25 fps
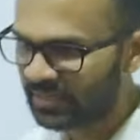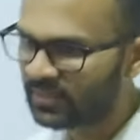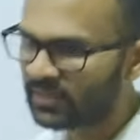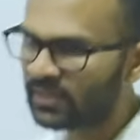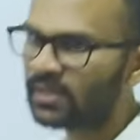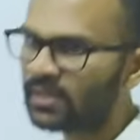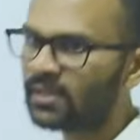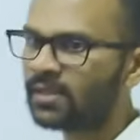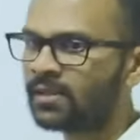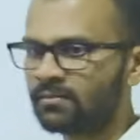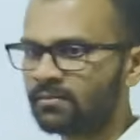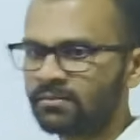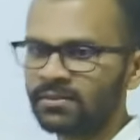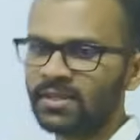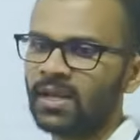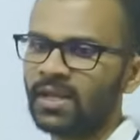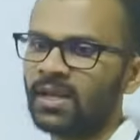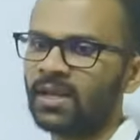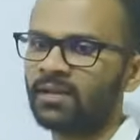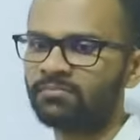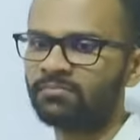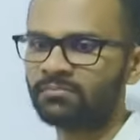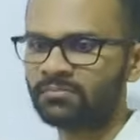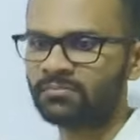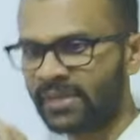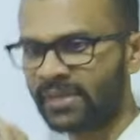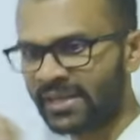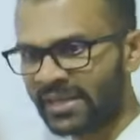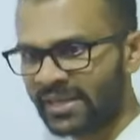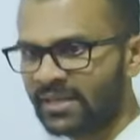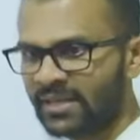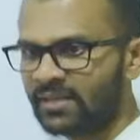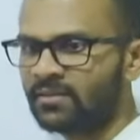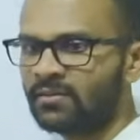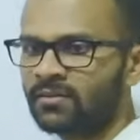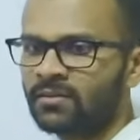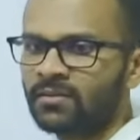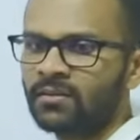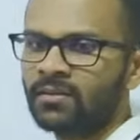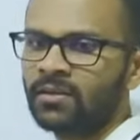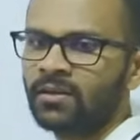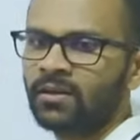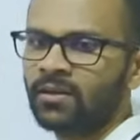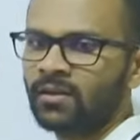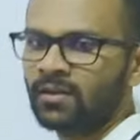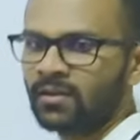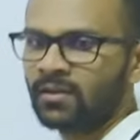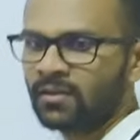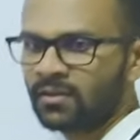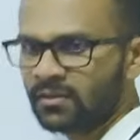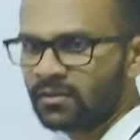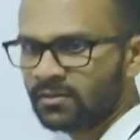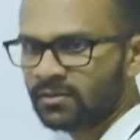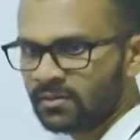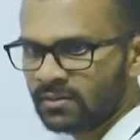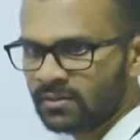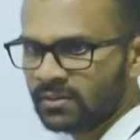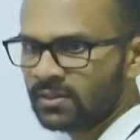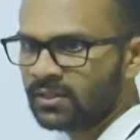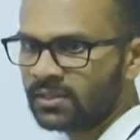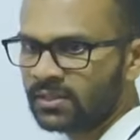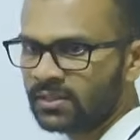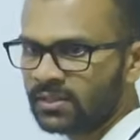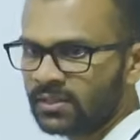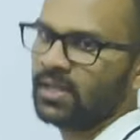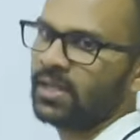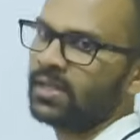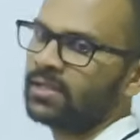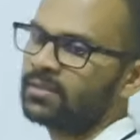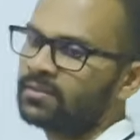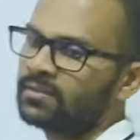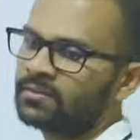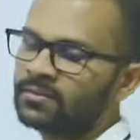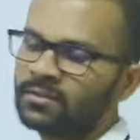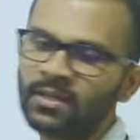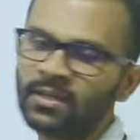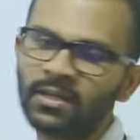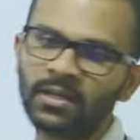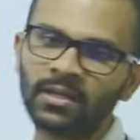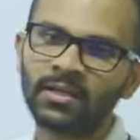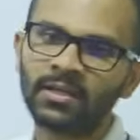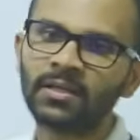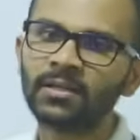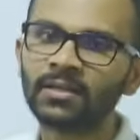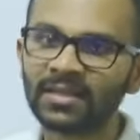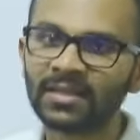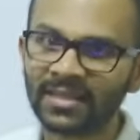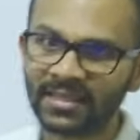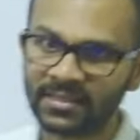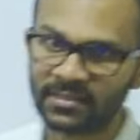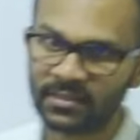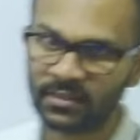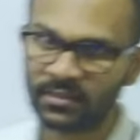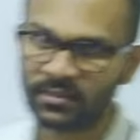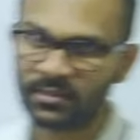there are main 39 lessons.